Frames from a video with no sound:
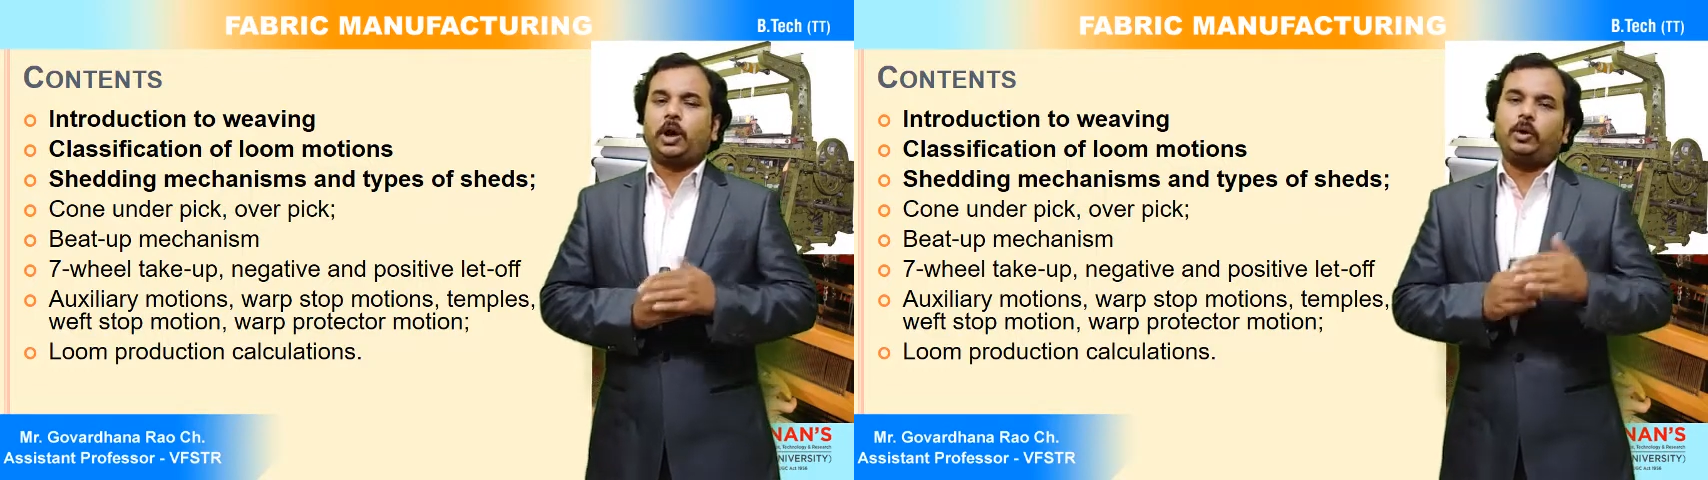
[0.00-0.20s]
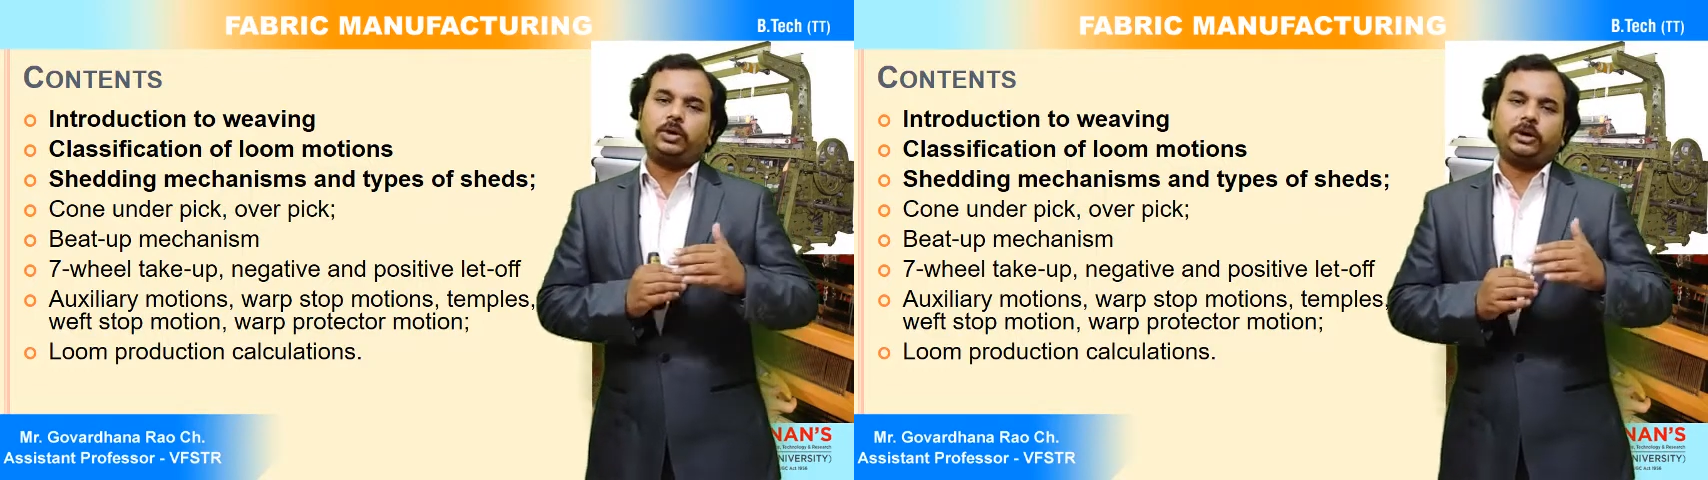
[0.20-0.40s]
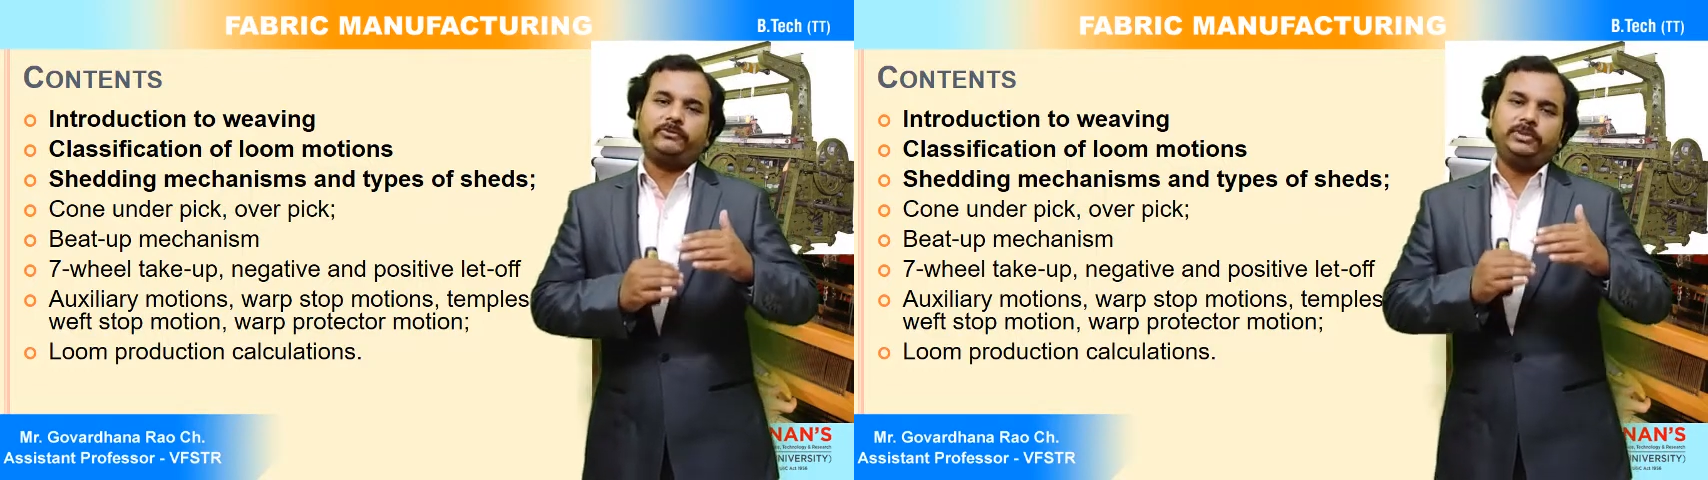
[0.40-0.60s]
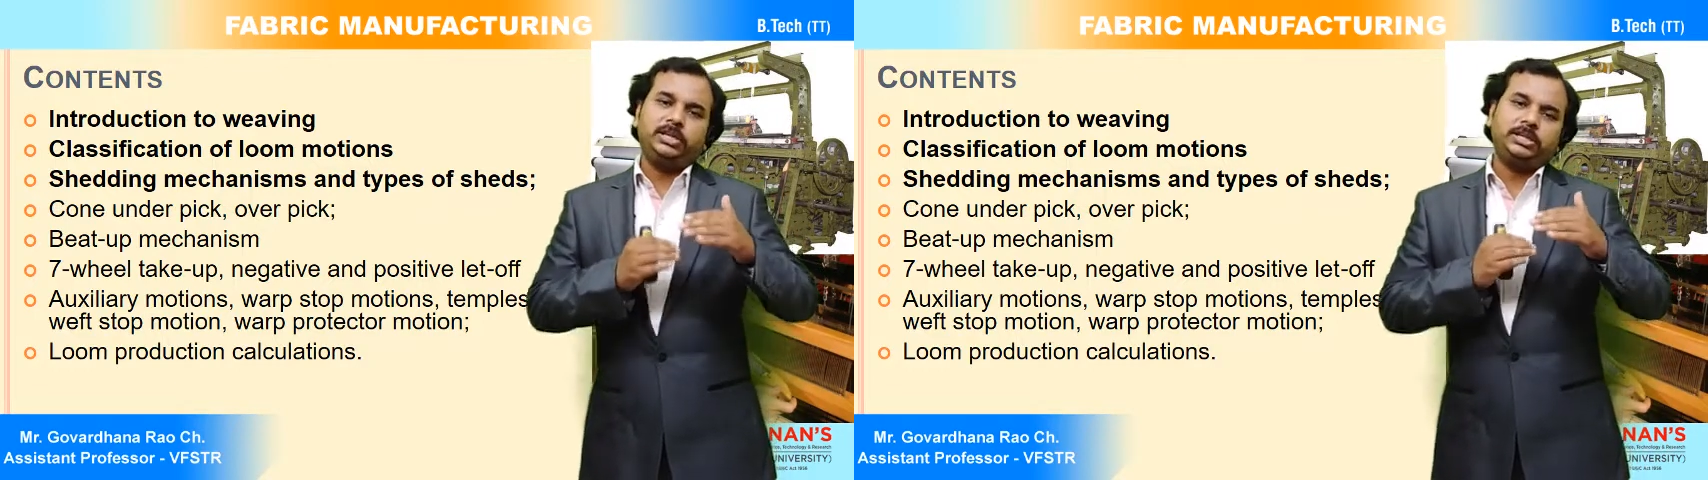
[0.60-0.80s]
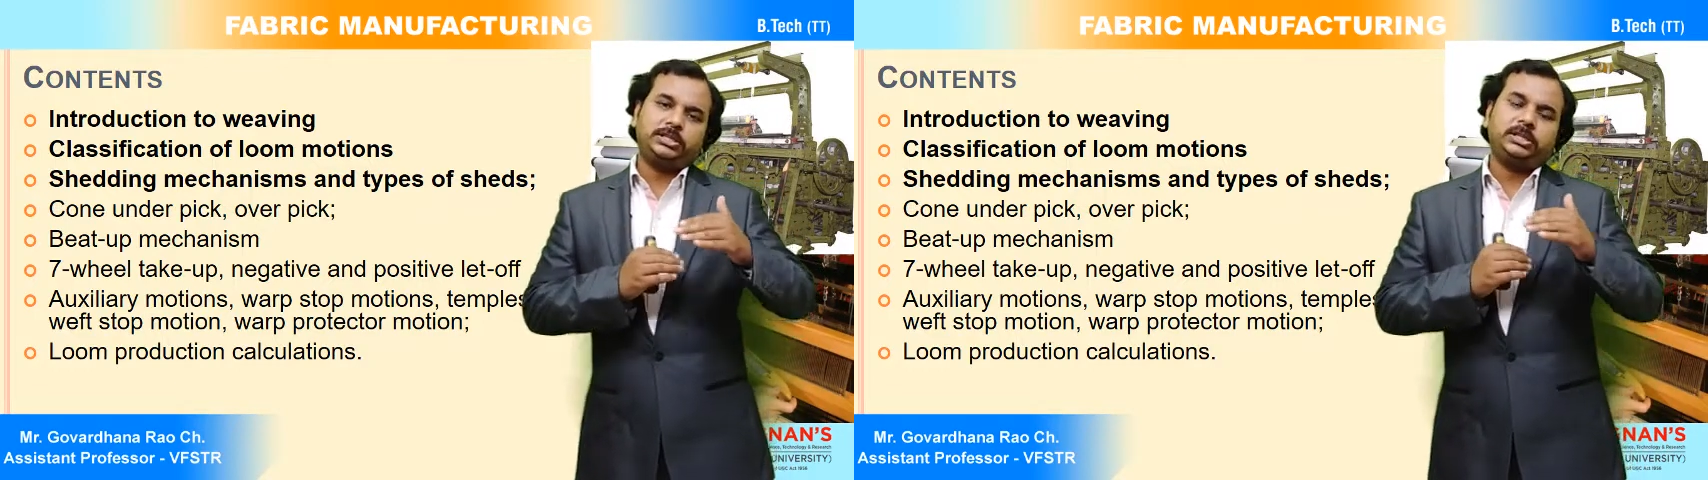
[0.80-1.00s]
out of
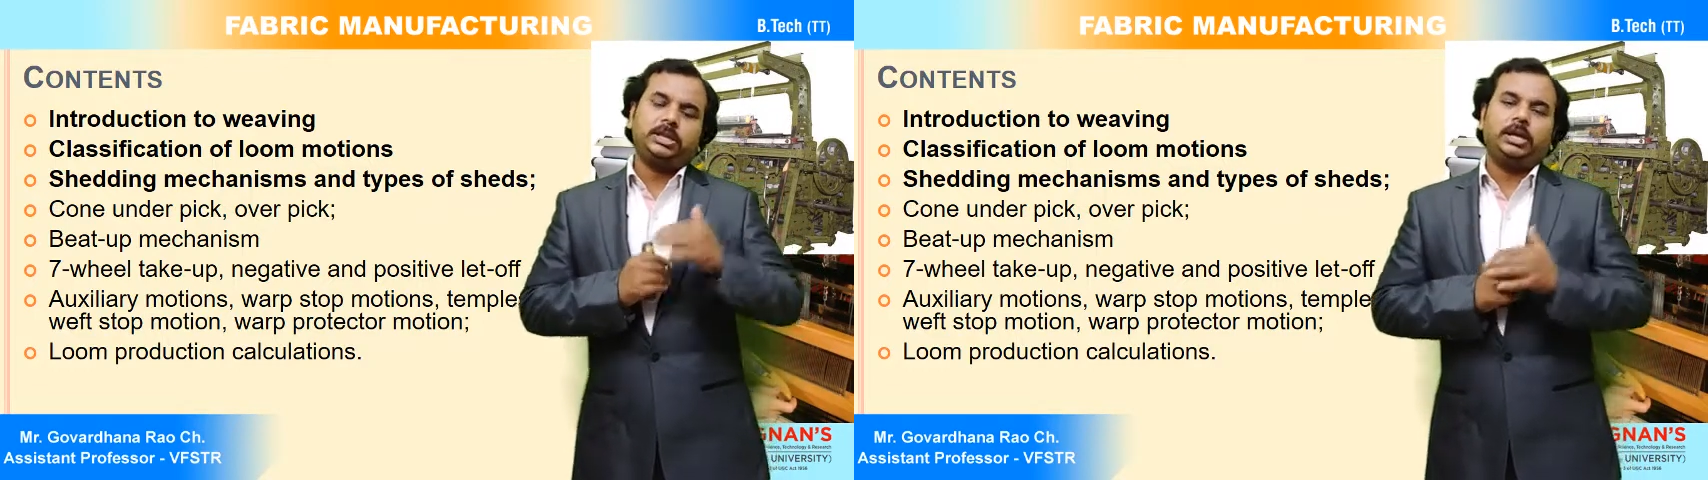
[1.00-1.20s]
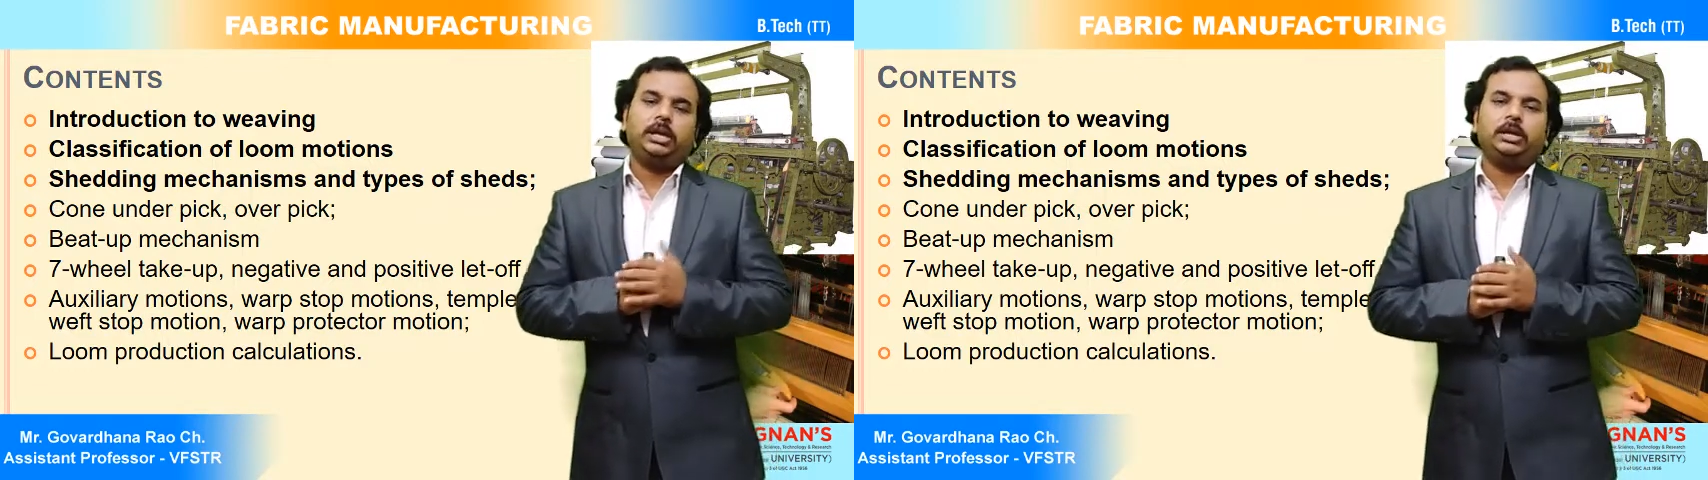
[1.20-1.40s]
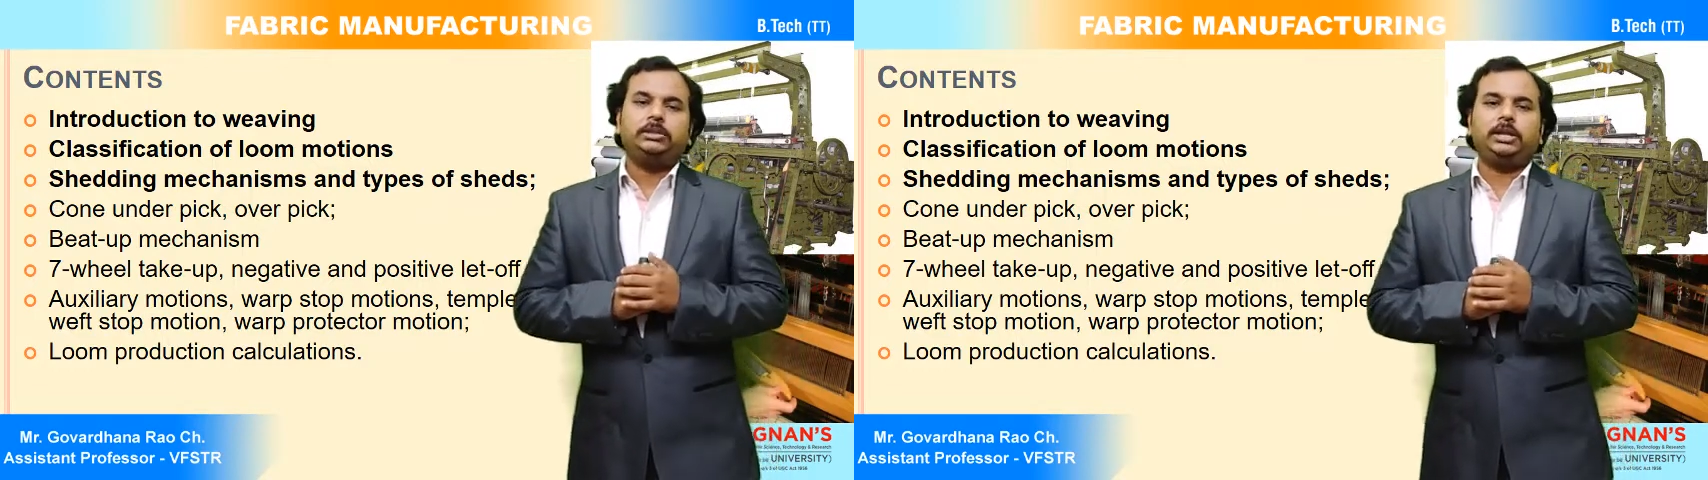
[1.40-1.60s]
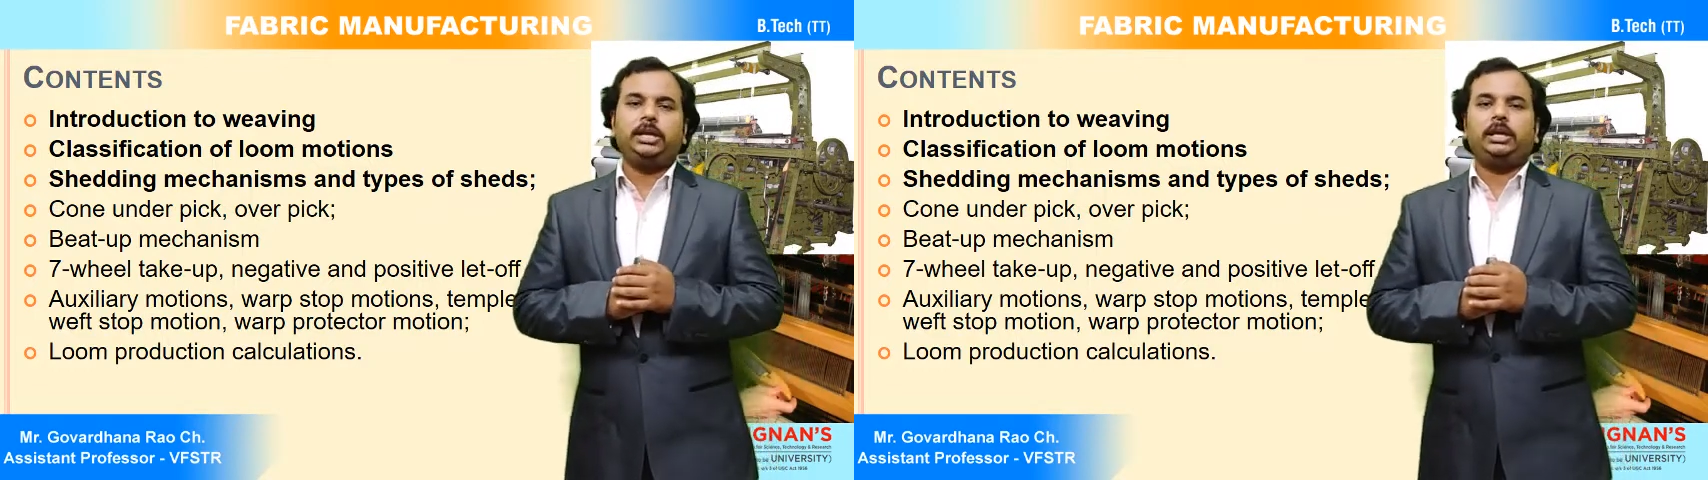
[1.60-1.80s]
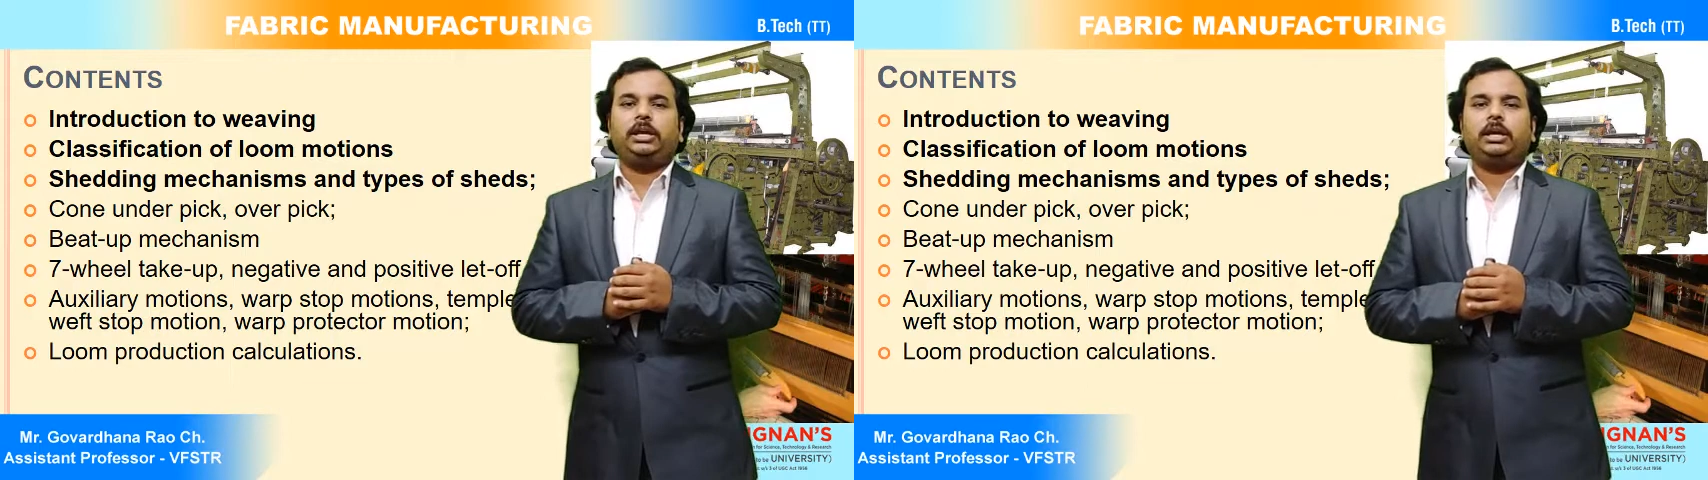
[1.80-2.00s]
these
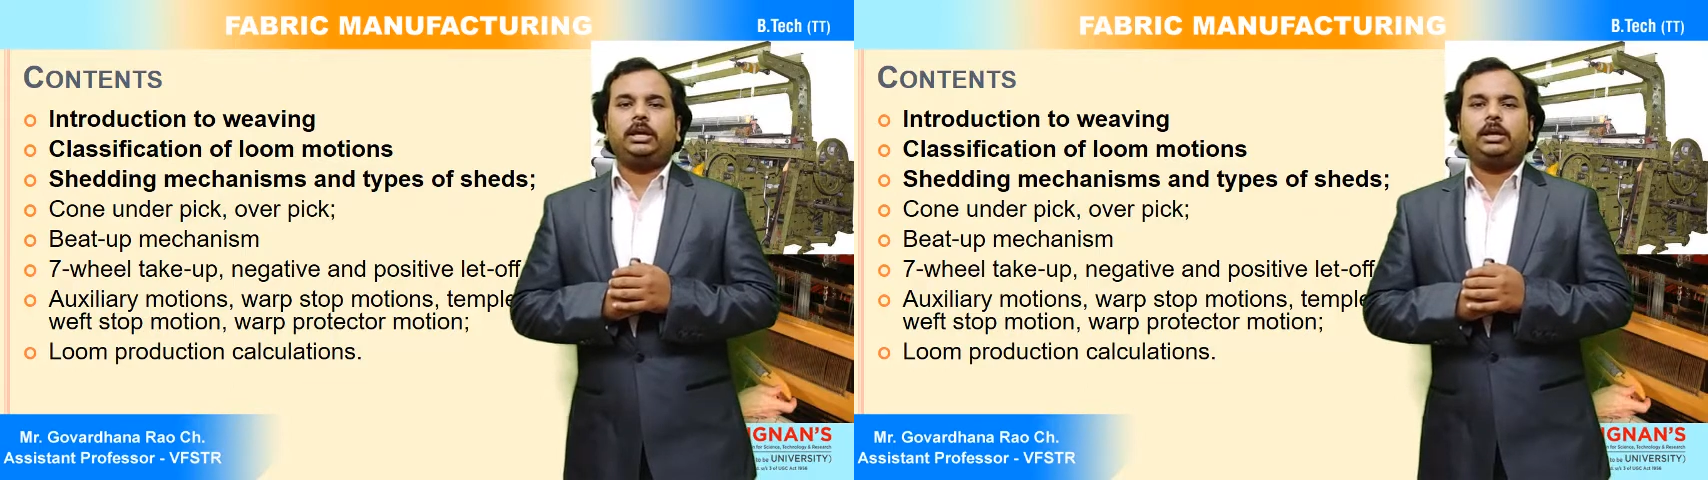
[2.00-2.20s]
3